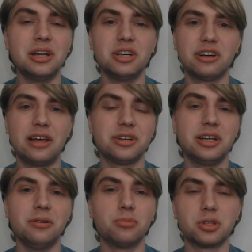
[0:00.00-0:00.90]
Jarrett Allen
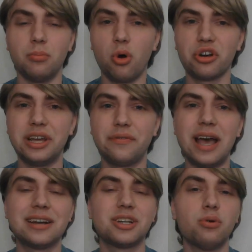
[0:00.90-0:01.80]
getting some more in. If
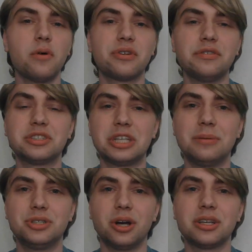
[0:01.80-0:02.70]
I had to go over every
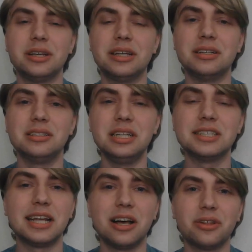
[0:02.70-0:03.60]
slam dunk in
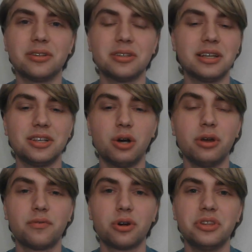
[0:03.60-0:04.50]
detail and
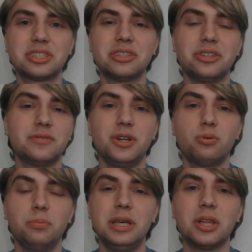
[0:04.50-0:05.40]
going for it, this video
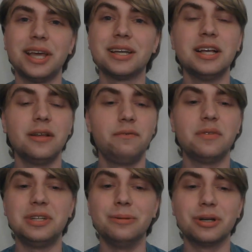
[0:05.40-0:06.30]
would be like
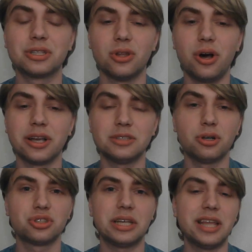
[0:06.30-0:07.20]
15 minutes long. As
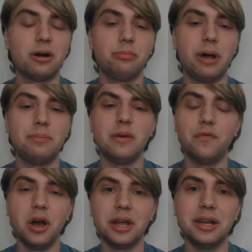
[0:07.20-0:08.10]
much as that might be
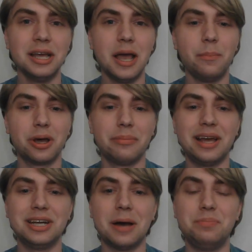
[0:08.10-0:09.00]
fun, but it
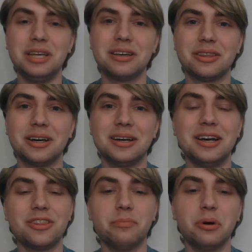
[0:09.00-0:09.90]
might not be the
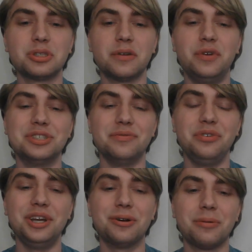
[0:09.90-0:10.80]
most efficient
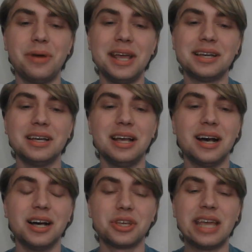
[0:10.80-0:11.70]
video to make.
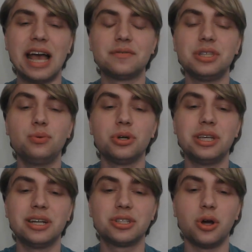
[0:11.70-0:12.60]
The Cavs lead would
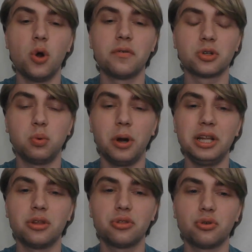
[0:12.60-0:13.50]
get to over 20
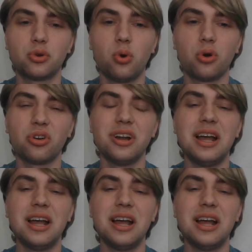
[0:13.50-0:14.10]
in the third quarter.